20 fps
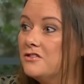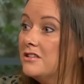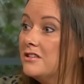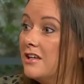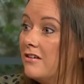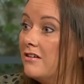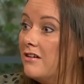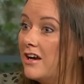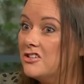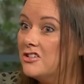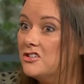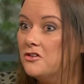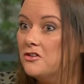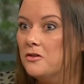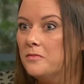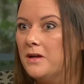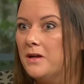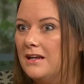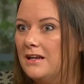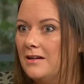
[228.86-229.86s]
they're actually going to
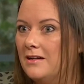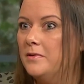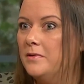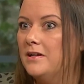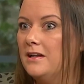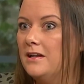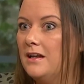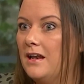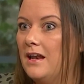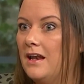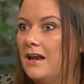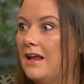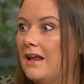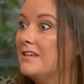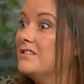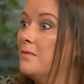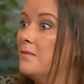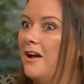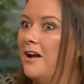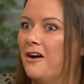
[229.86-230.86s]
be a little bit less
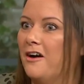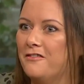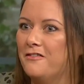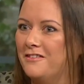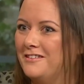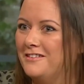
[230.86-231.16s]
well off